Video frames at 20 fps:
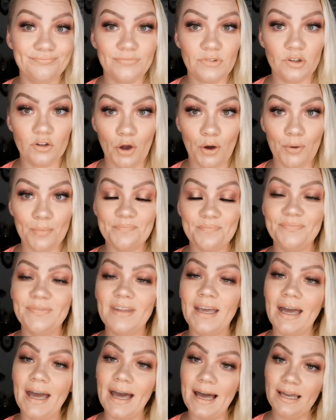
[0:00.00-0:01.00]
So
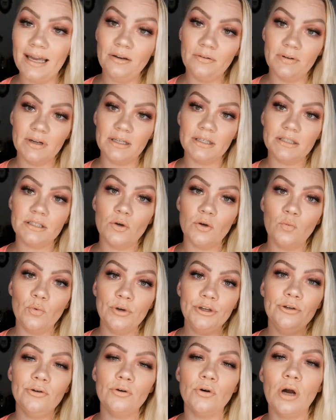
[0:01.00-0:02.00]
anyways,
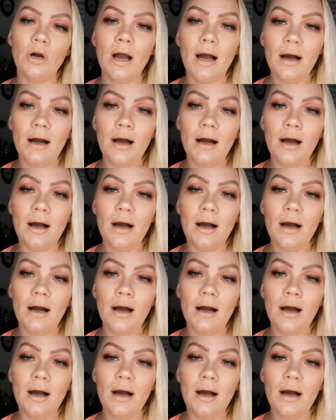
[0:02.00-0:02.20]
when you're